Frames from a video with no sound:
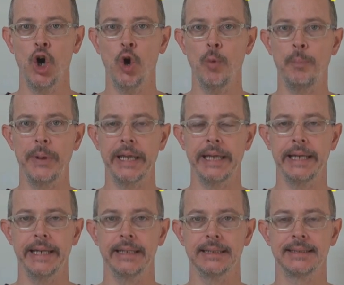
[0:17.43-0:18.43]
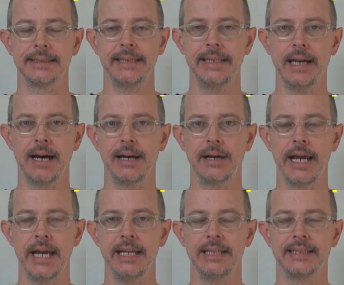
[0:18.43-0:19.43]
open.
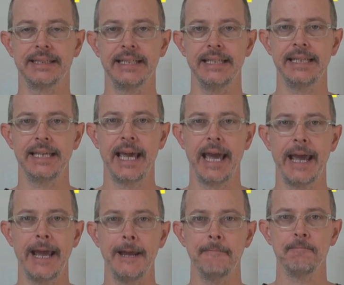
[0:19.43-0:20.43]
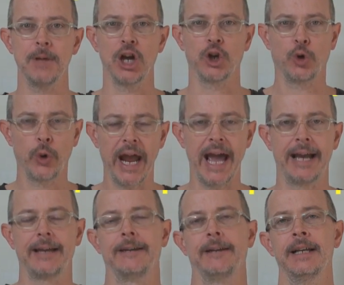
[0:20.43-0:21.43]
C-R-A-C-K. A
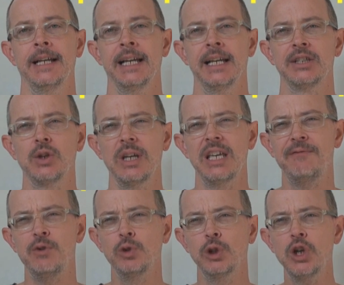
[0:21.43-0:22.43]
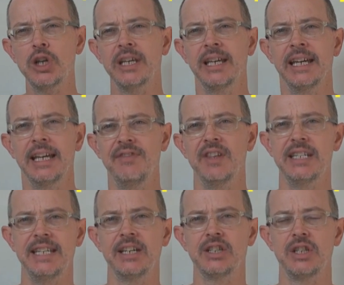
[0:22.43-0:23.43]
crack. So if you look in the
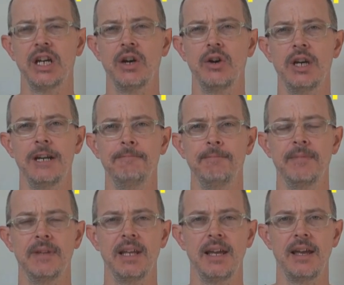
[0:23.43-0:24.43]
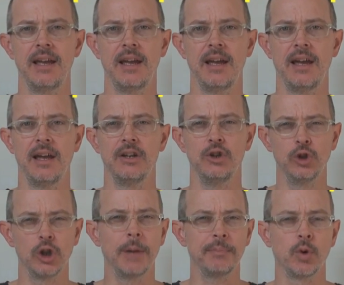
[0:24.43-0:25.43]
dictionary and you
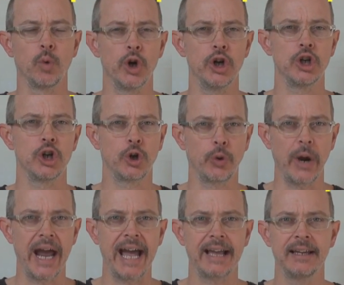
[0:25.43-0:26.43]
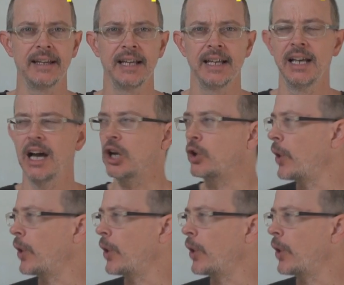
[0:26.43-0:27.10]
look up the word crack, a